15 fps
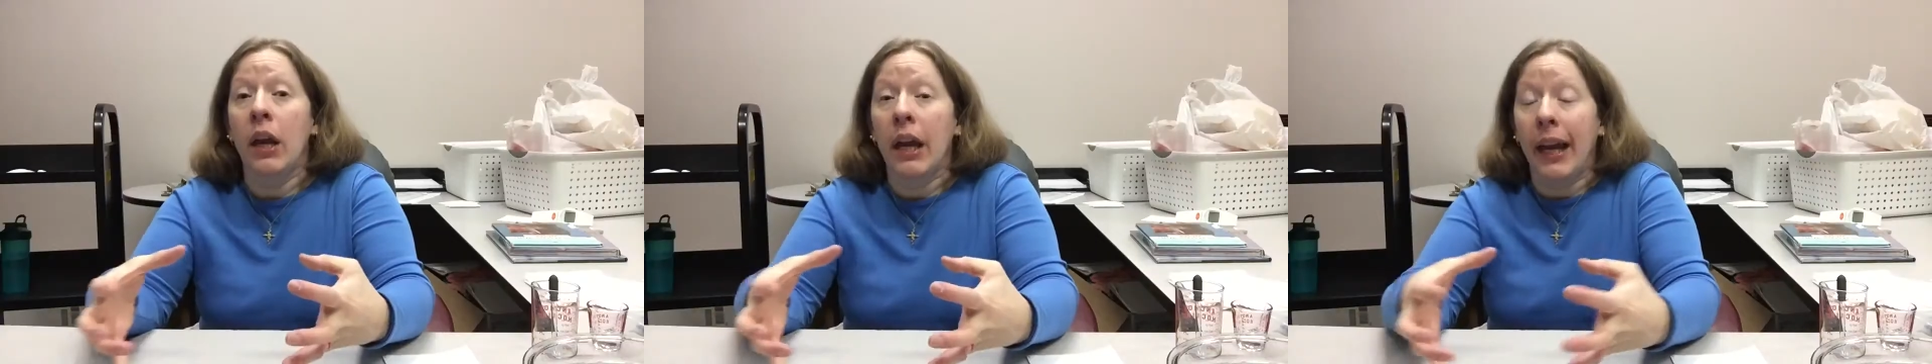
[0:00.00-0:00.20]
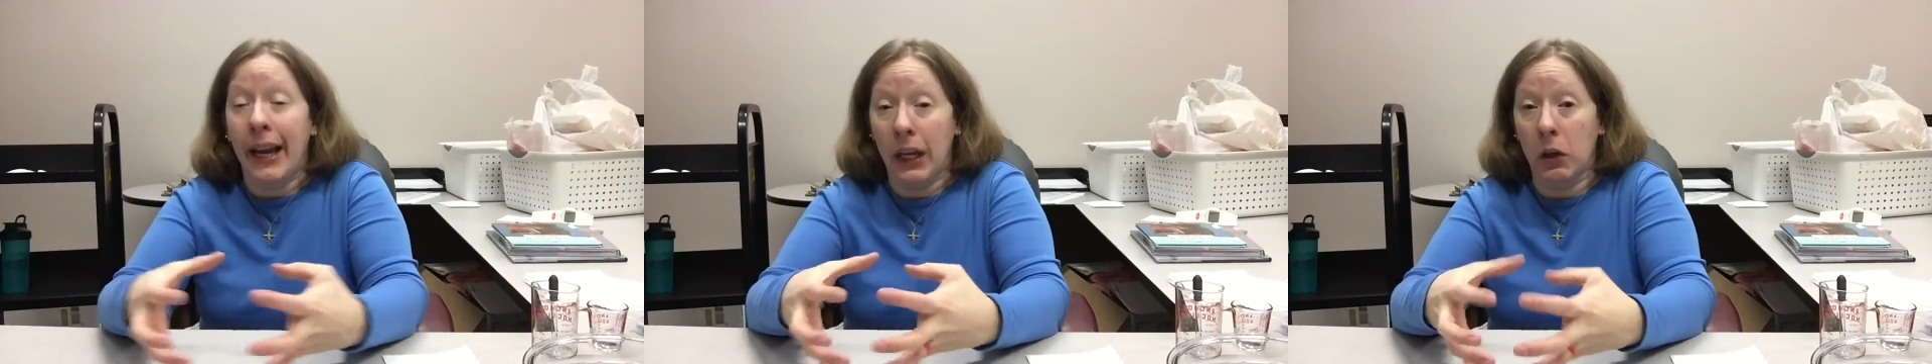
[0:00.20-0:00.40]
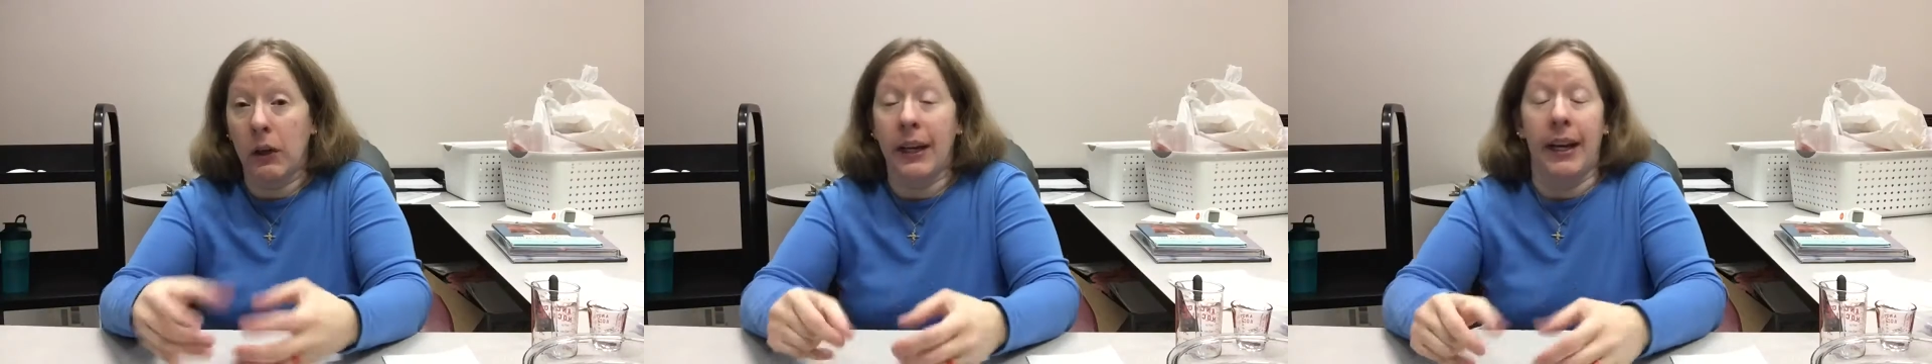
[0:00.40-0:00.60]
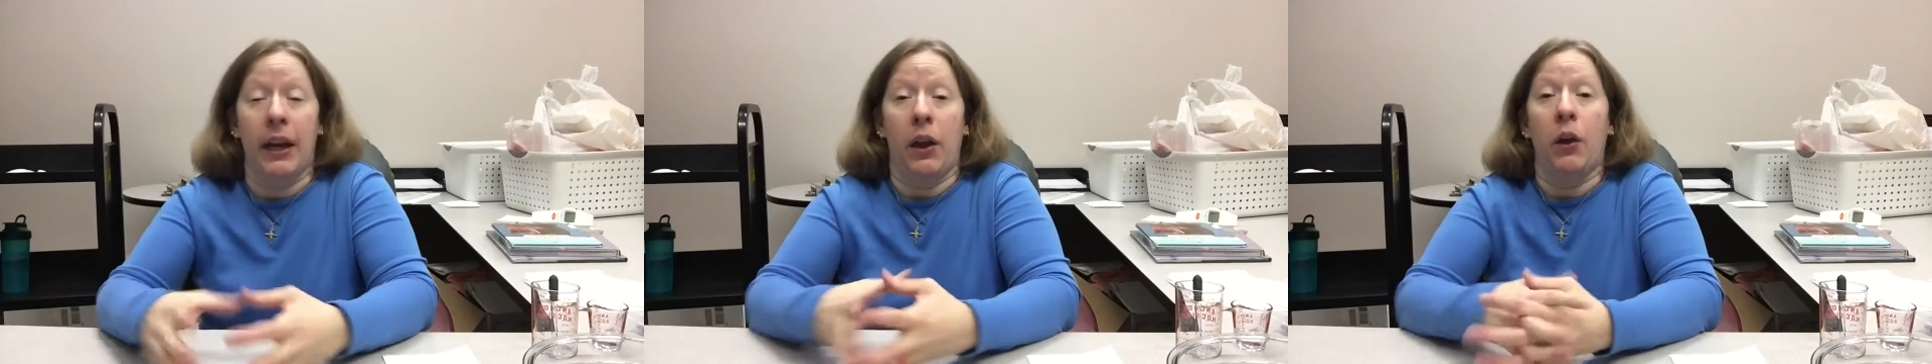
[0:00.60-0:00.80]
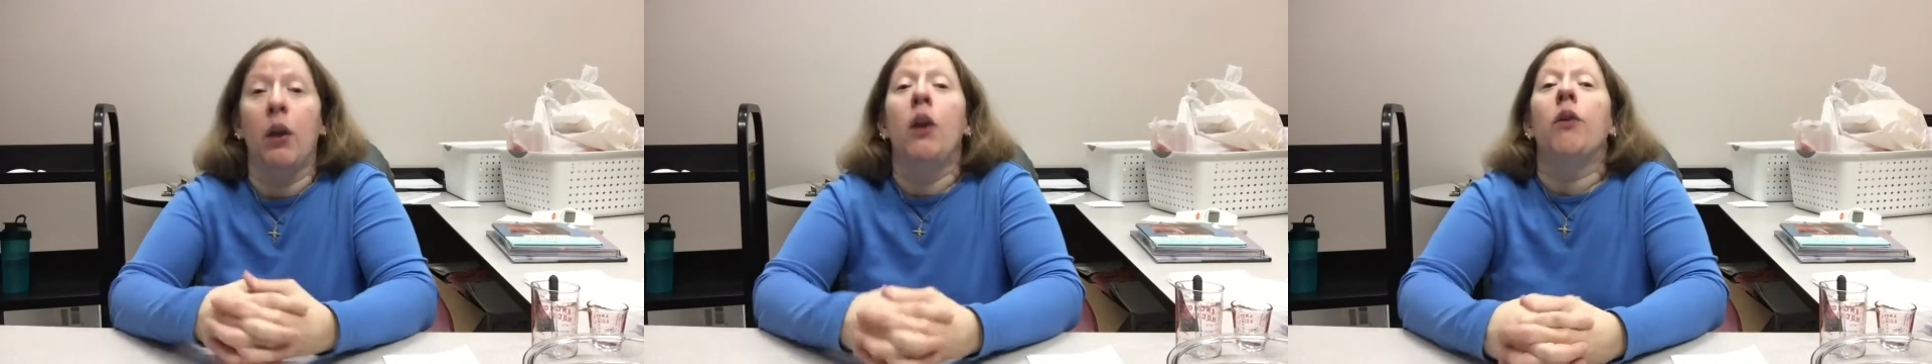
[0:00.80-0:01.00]

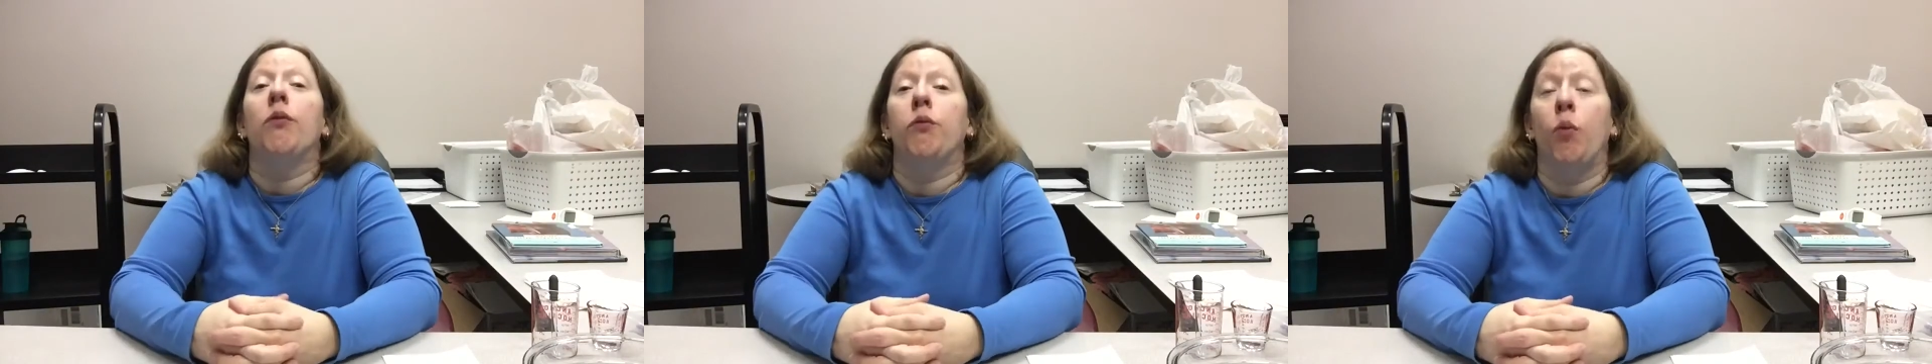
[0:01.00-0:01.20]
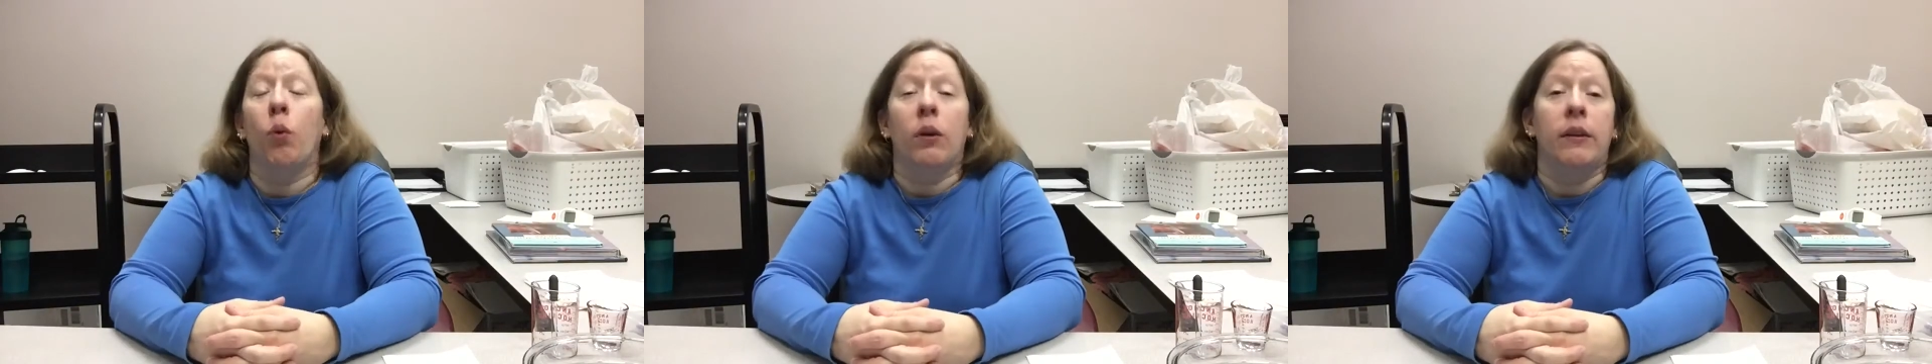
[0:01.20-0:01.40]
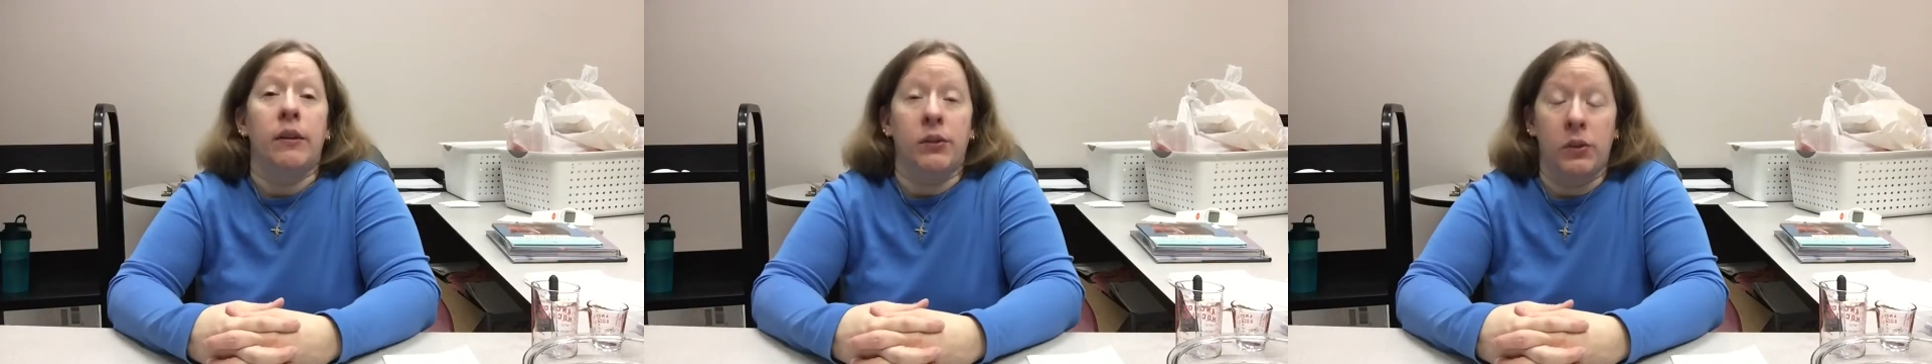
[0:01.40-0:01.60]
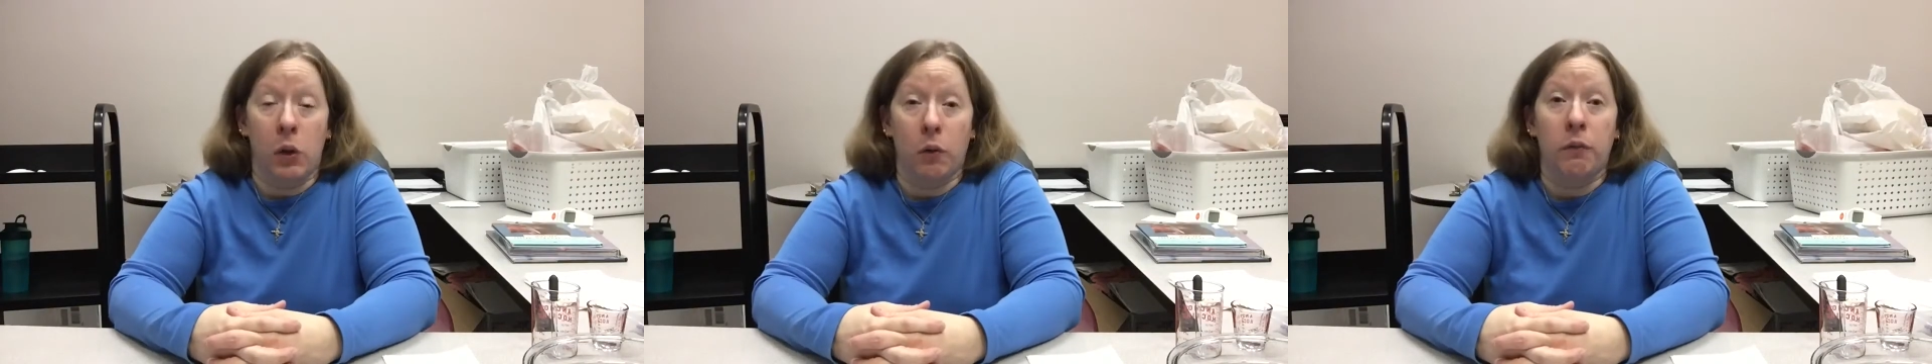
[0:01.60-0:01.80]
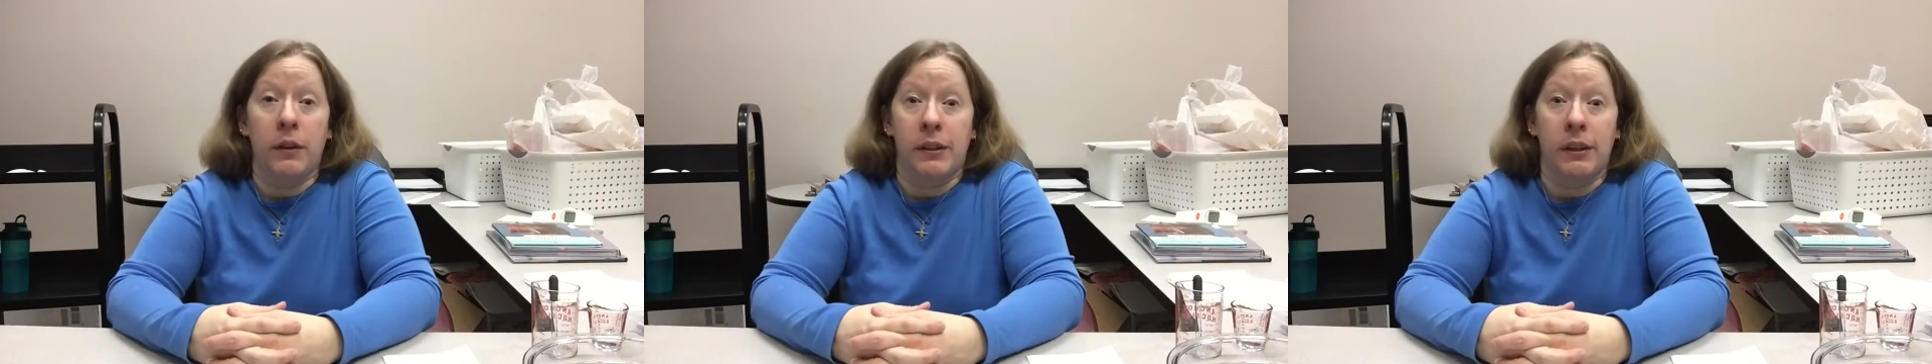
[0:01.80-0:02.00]
area for the
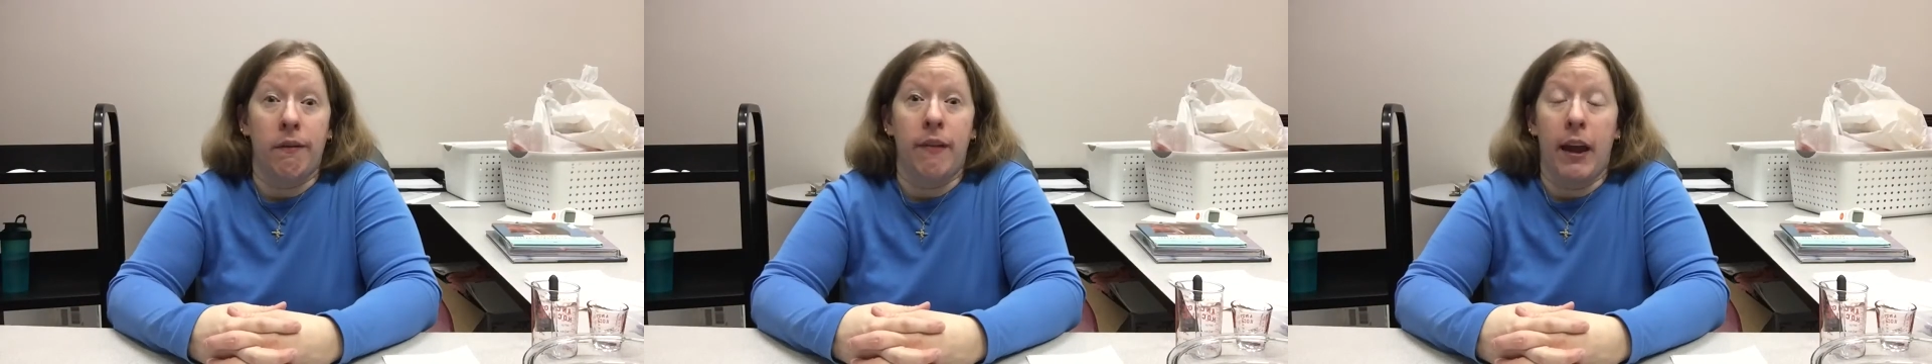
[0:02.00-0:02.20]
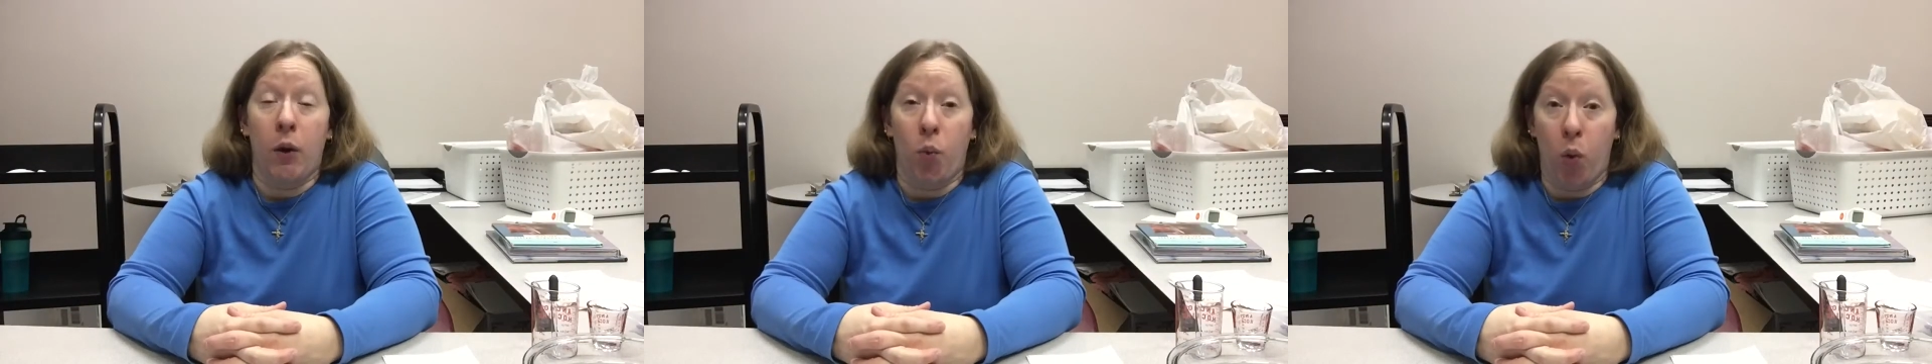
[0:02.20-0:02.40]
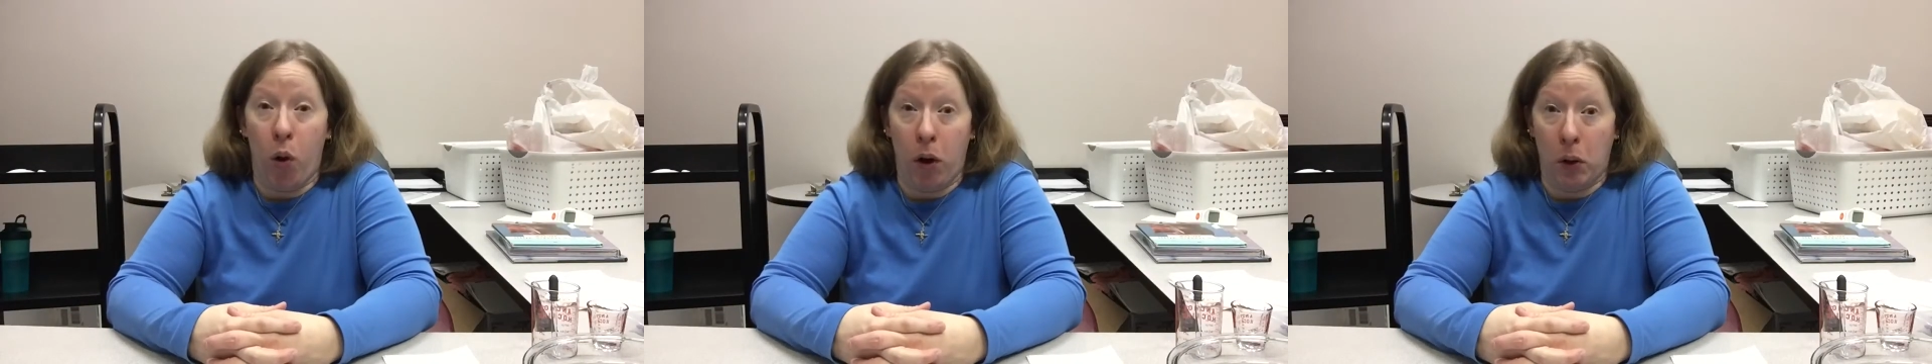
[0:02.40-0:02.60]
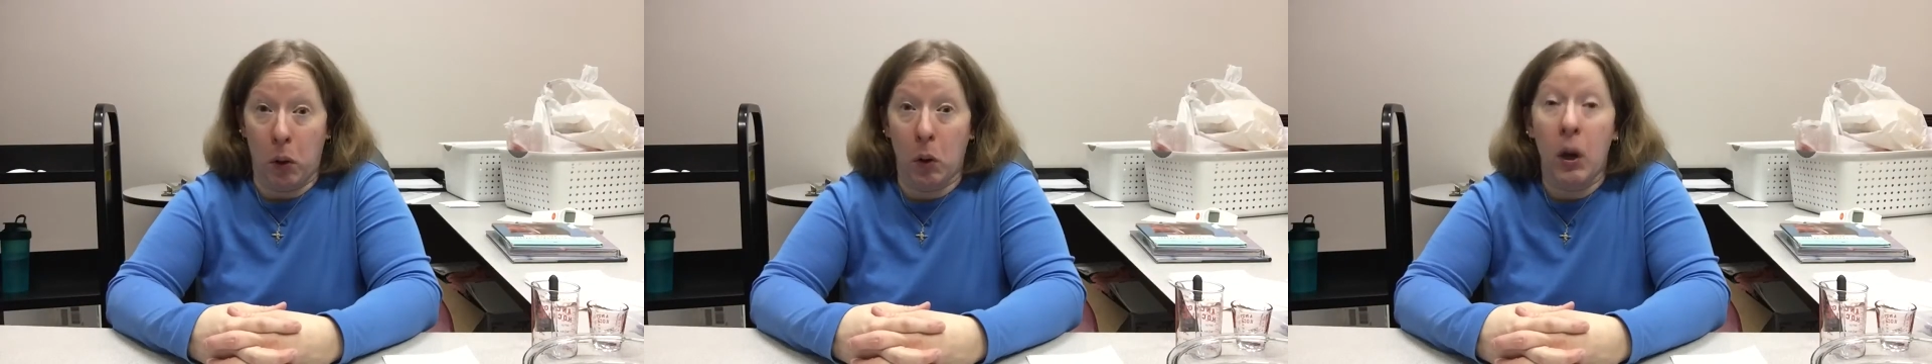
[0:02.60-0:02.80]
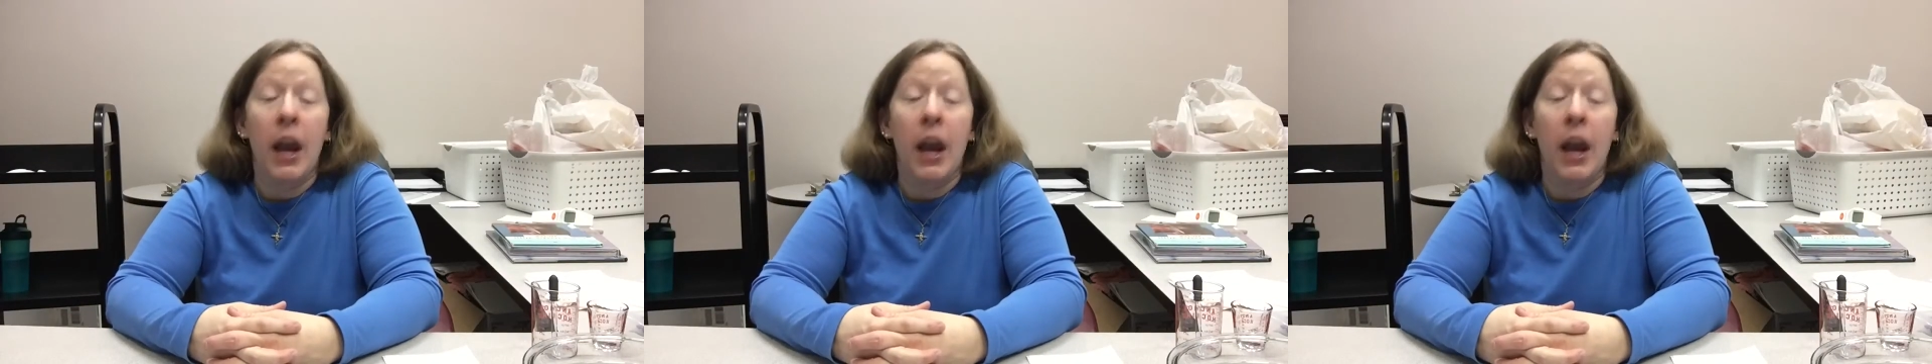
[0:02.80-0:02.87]
surface of that water.